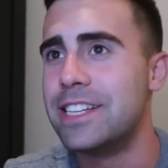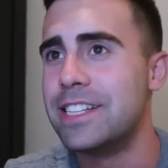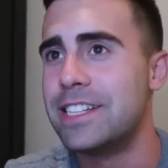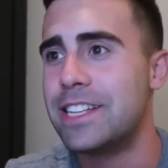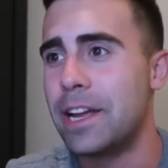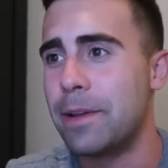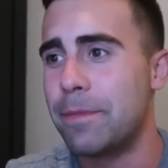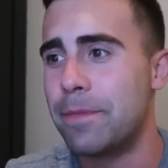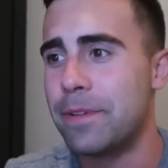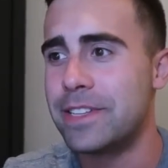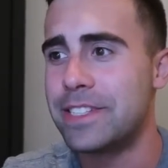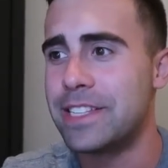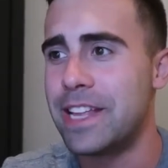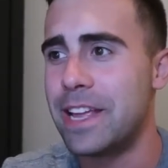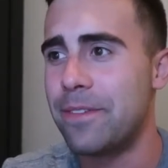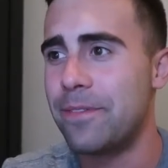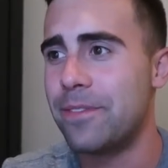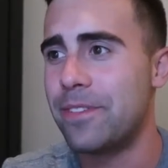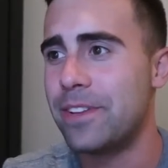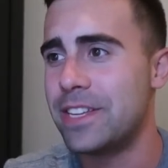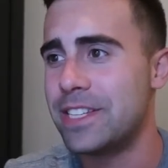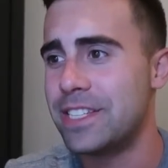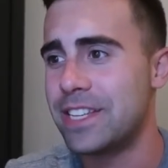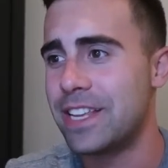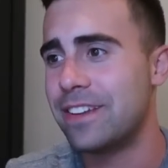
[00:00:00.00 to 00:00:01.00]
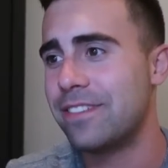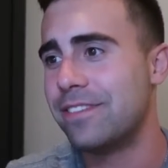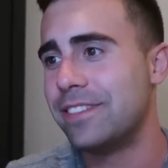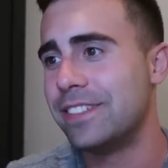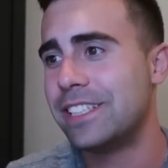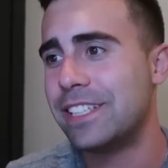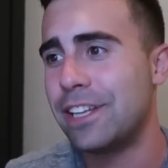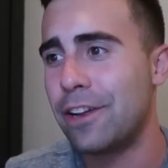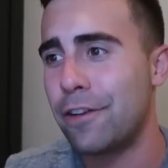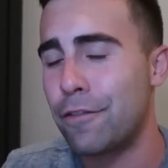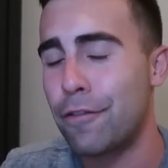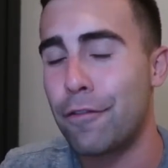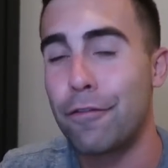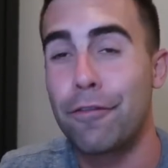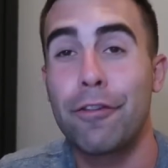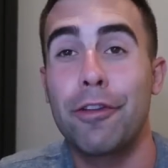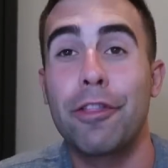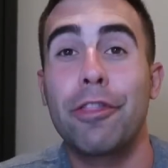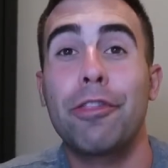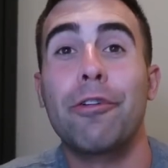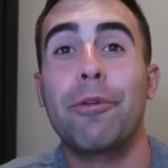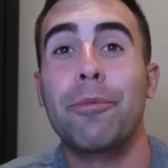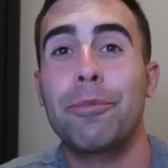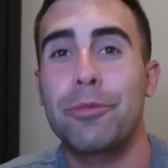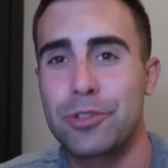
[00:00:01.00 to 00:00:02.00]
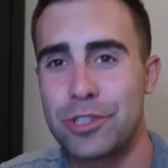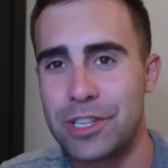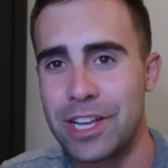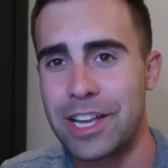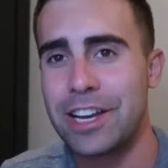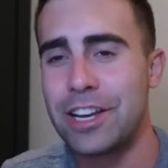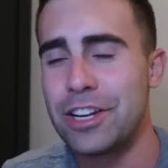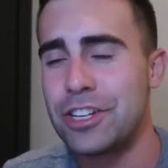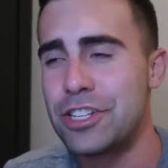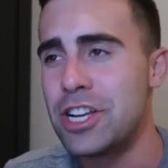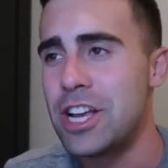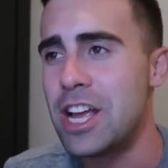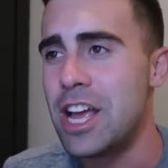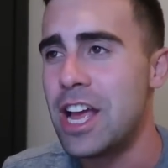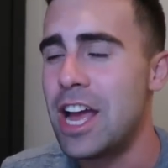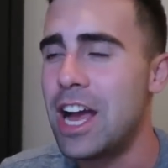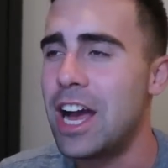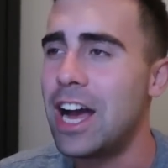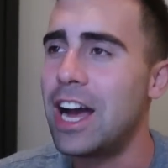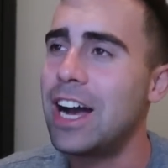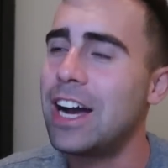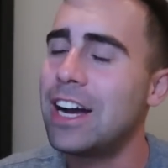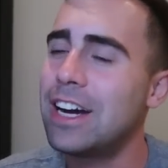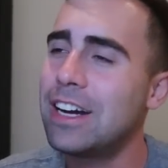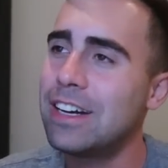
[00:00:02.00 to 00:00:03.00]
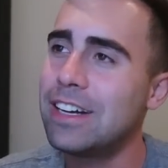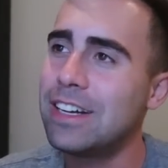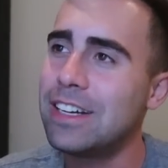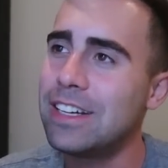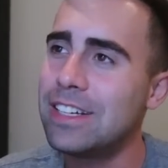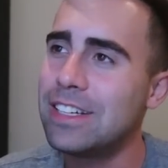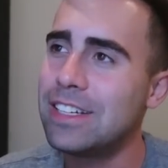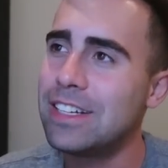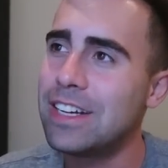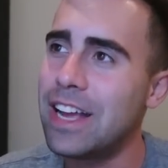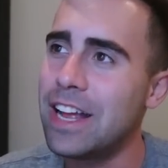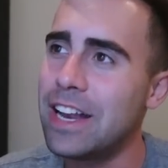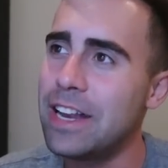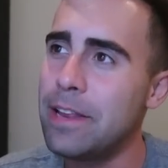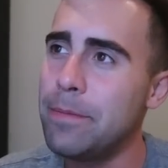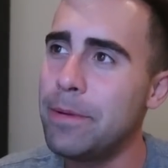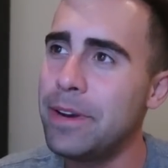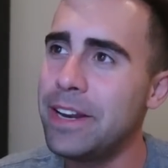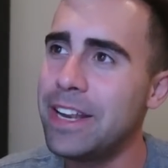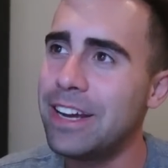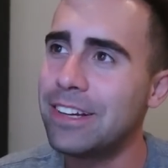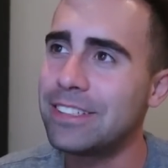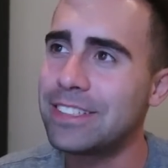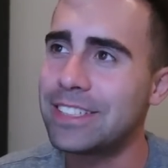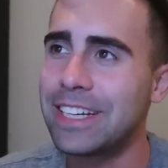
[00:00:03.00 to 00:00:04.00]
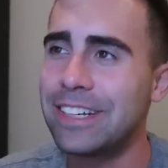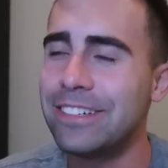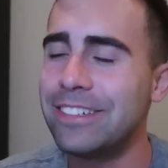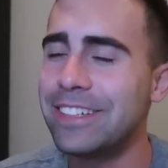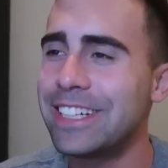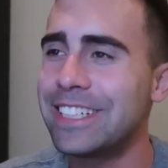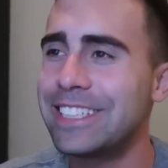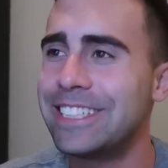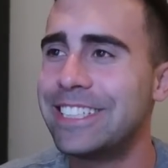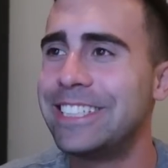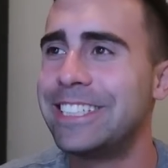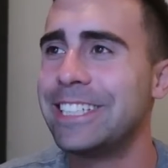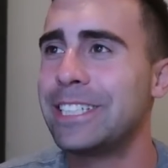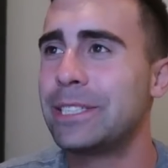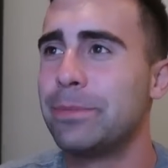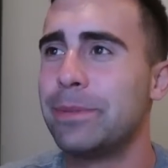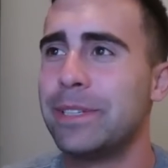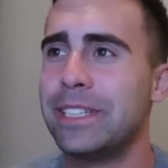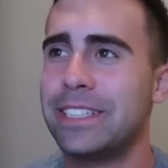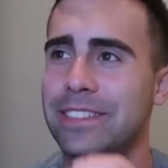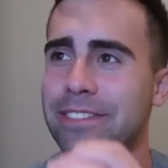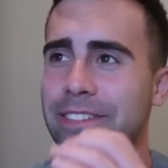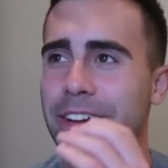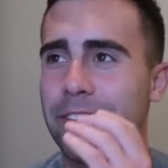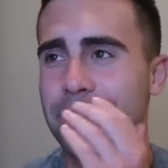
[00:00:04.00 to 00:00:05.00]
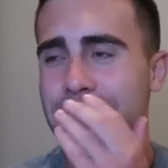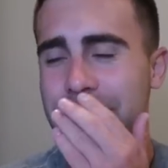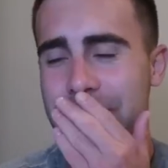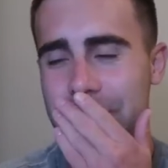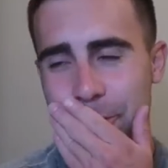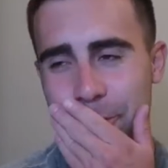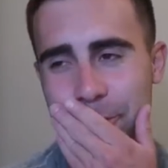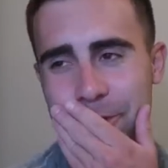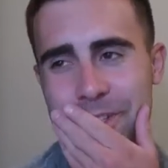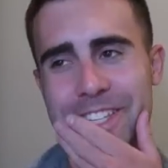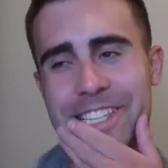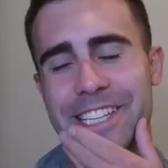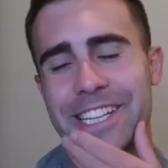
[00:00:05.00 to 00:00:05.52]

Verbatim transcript: didn't type his name. He's at least there for free throw percentage. Uh, anybody else? I only got six minutes left to do